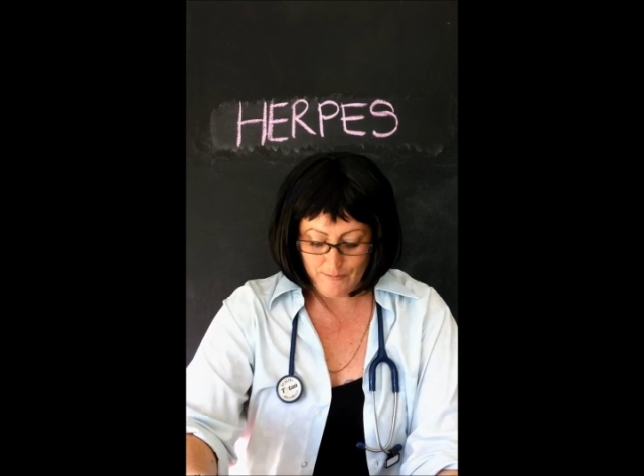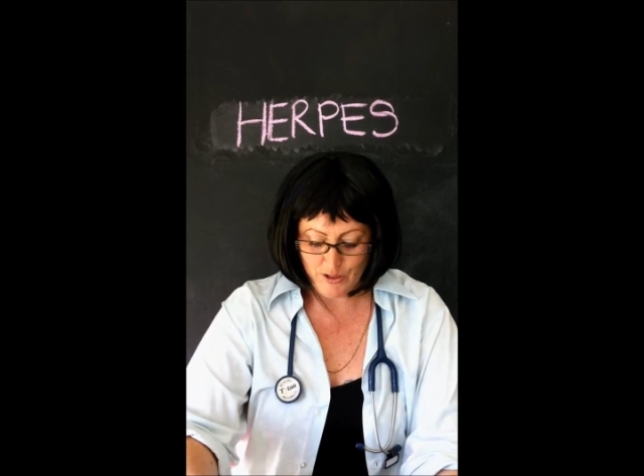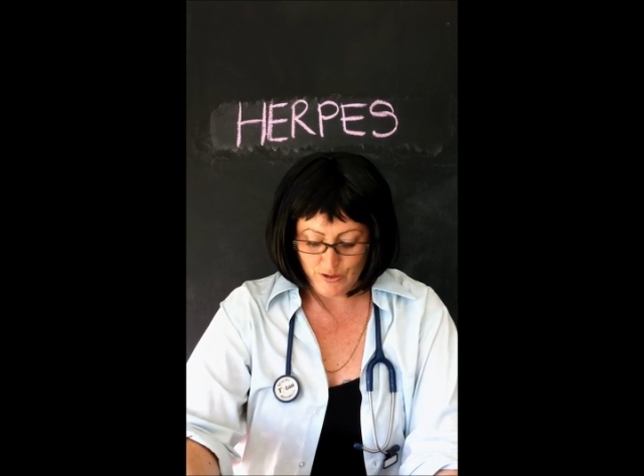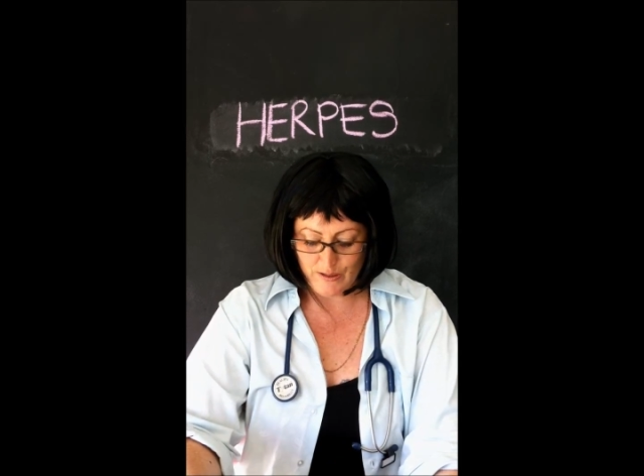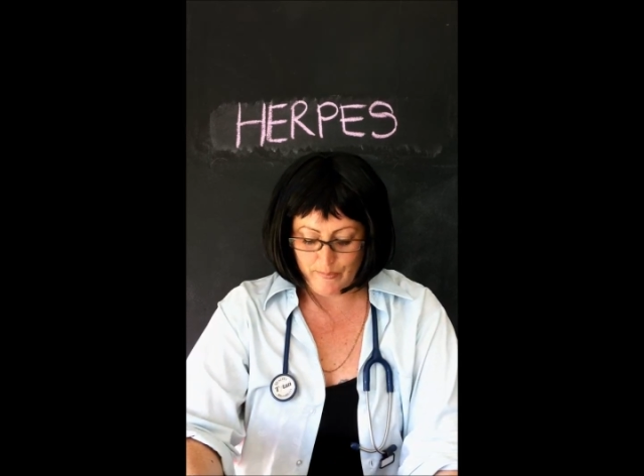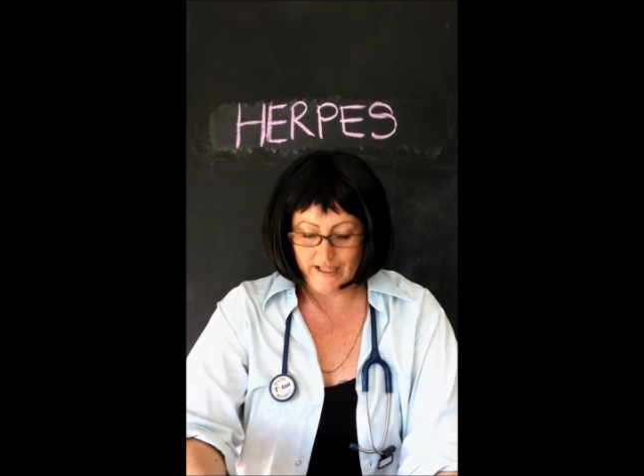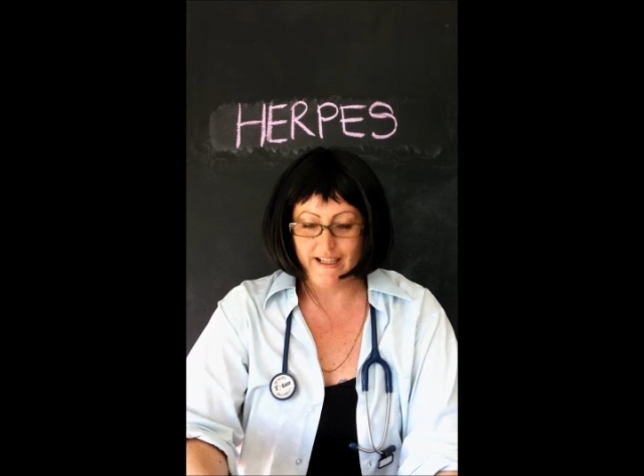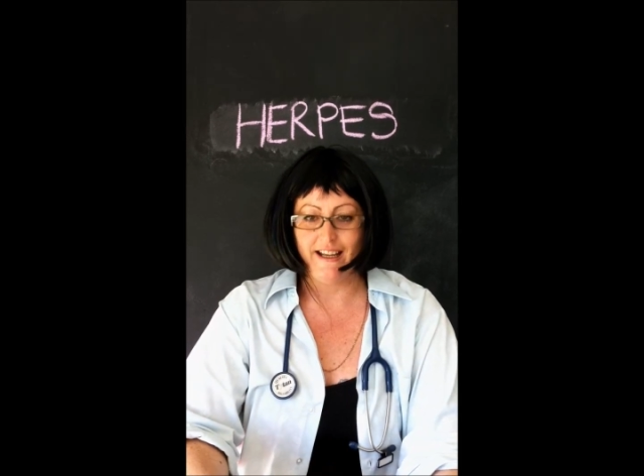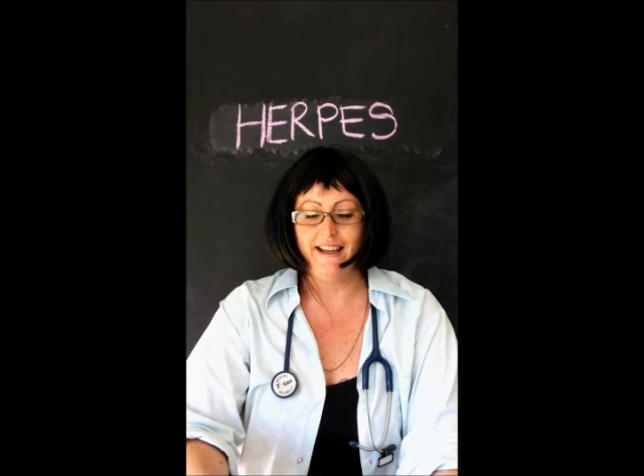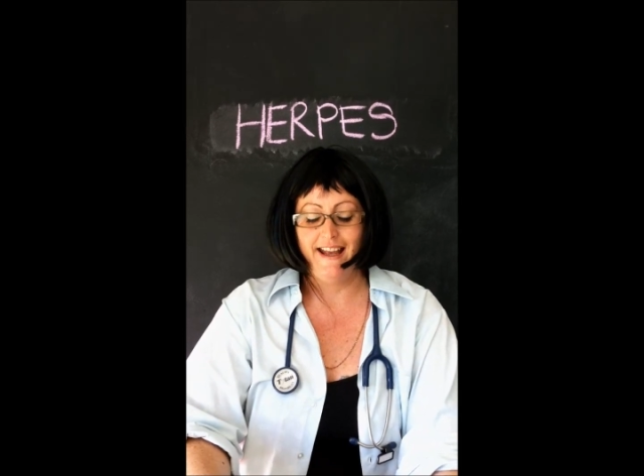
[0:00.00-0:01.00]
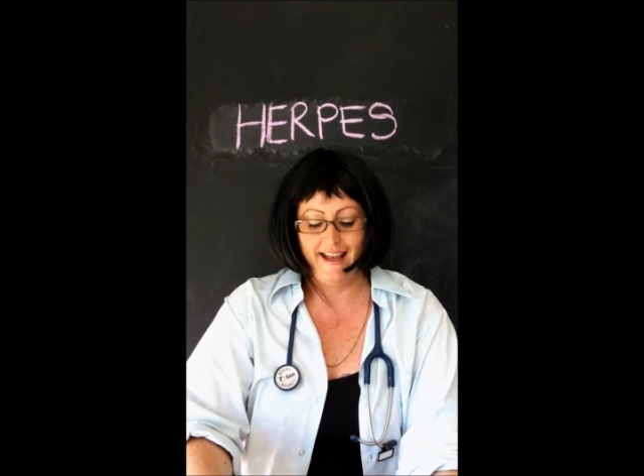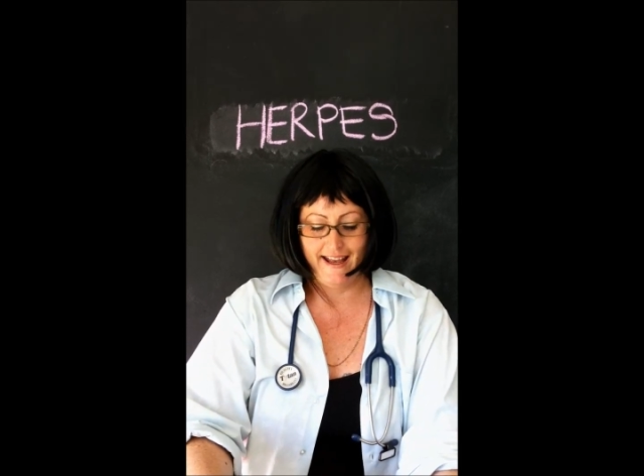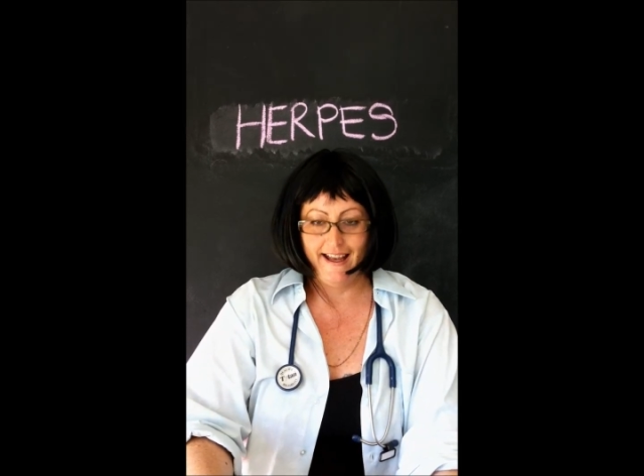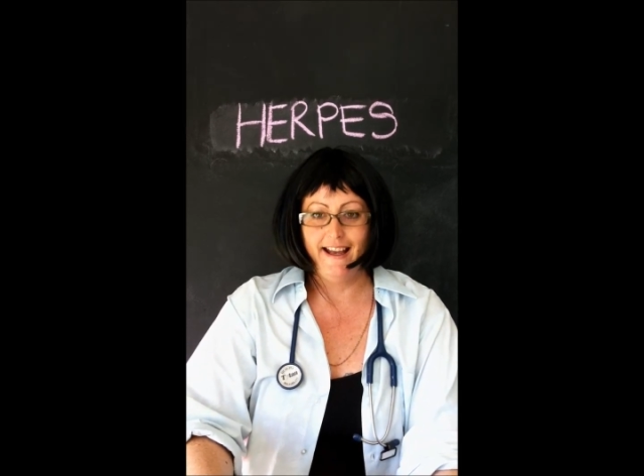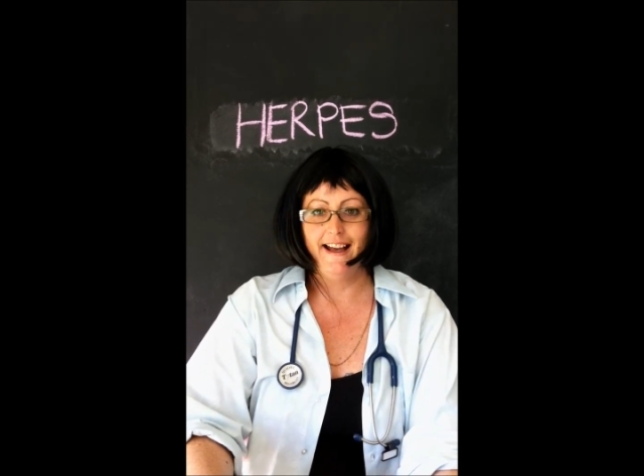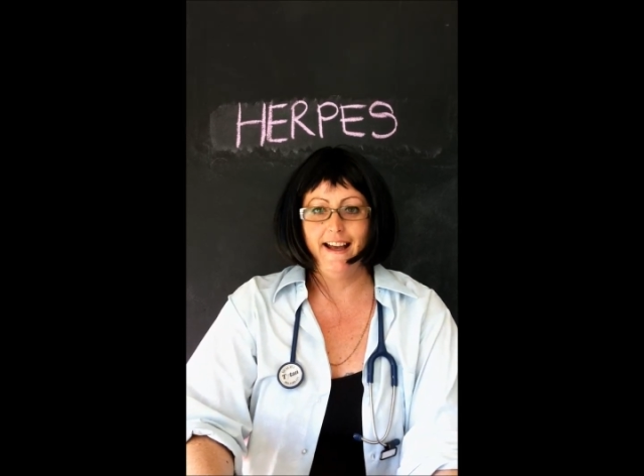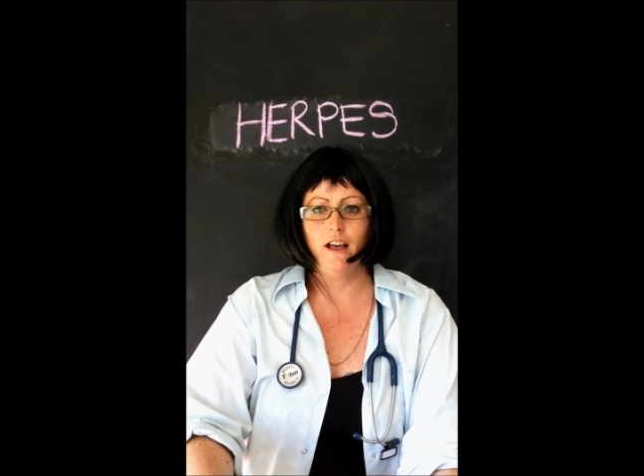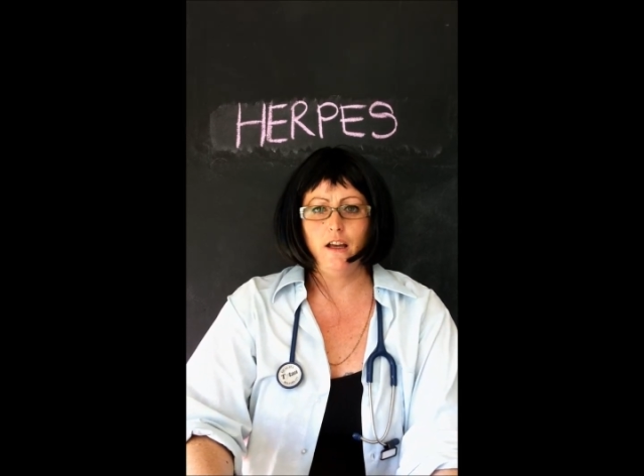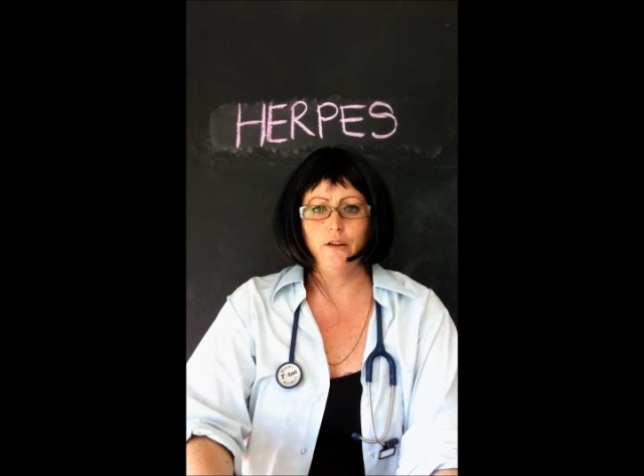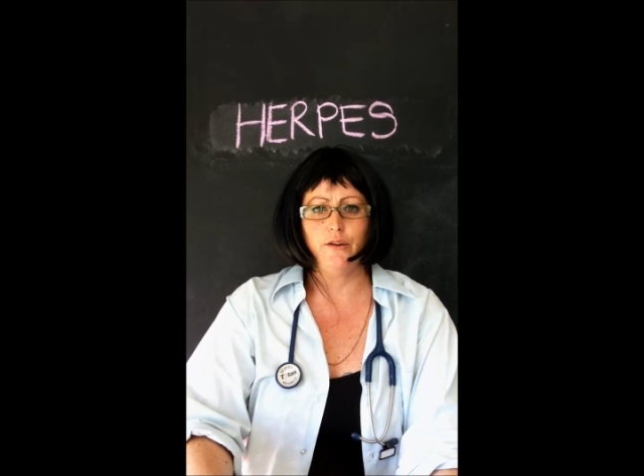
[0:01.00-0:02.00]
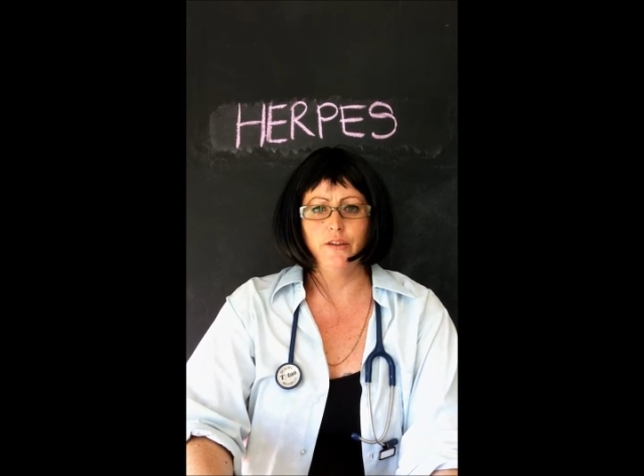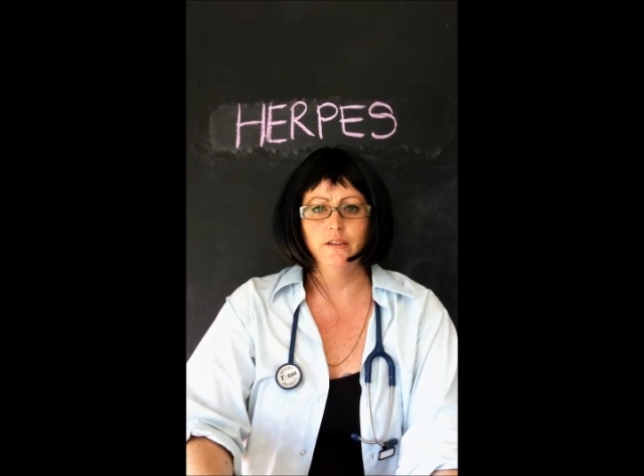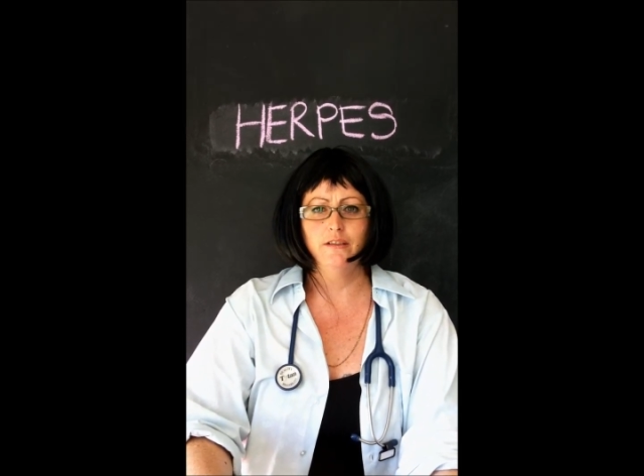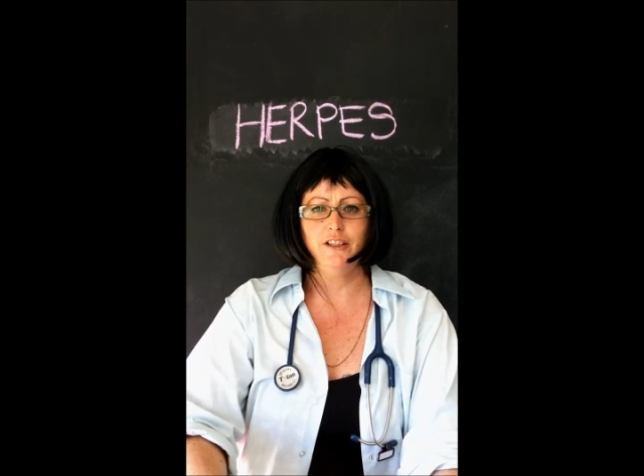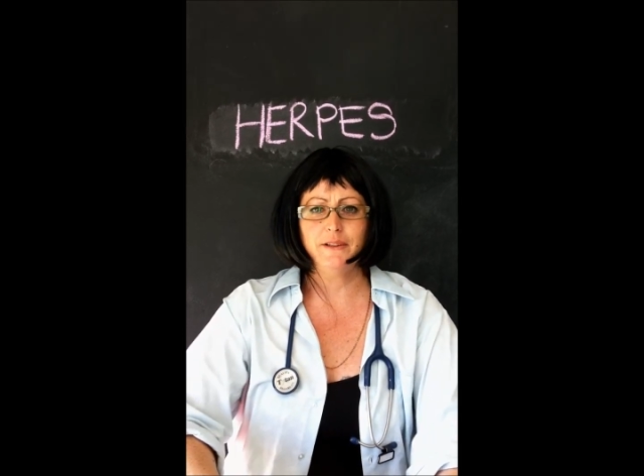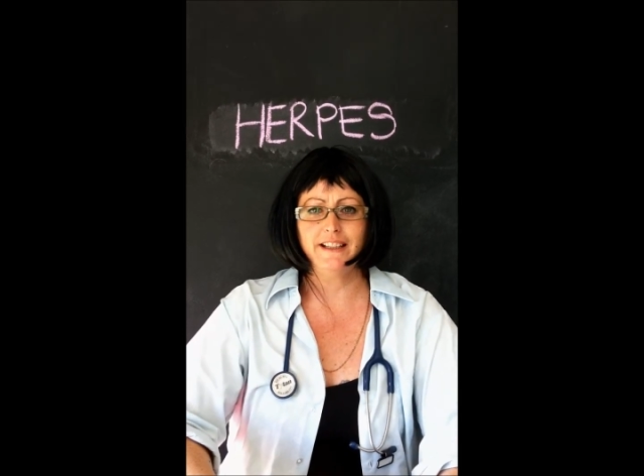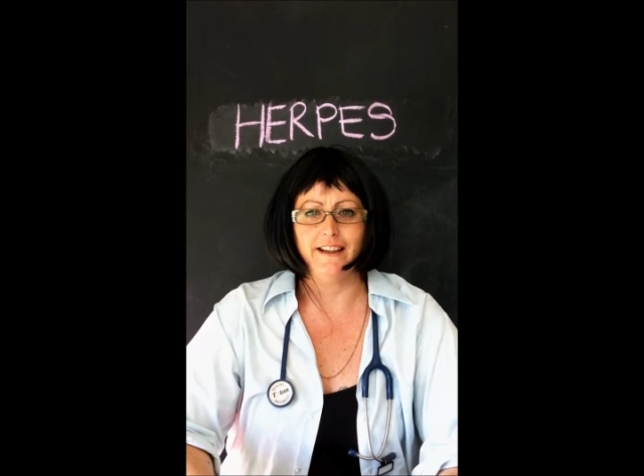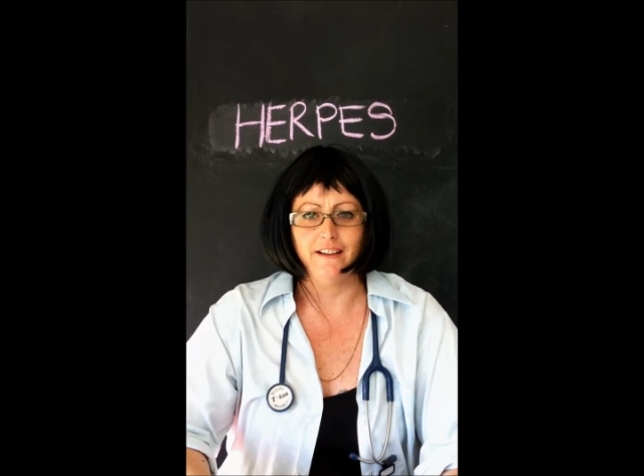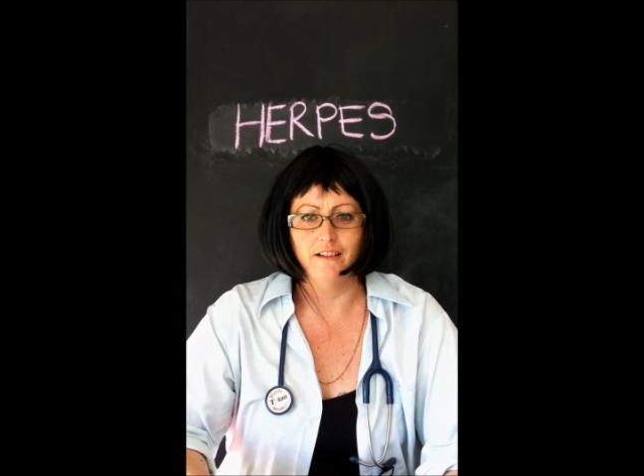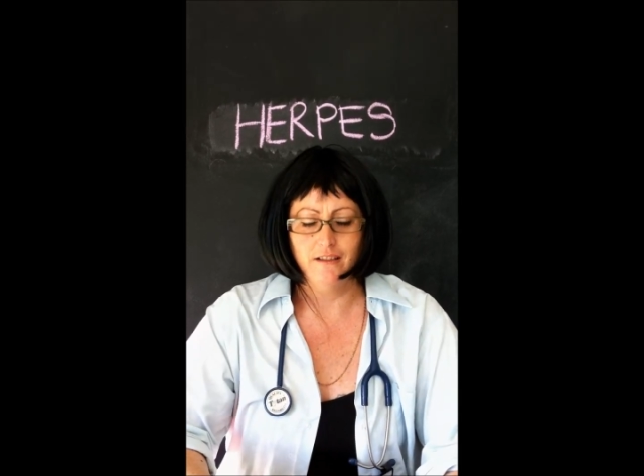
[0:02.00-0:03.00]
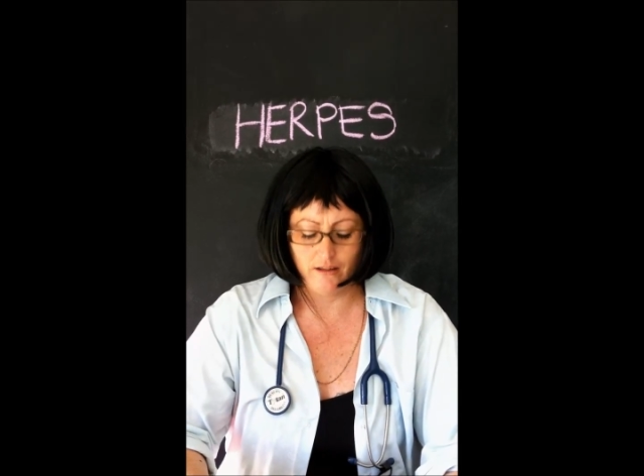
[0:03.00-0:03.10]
I'm Dr. Beaker. Oh, you again.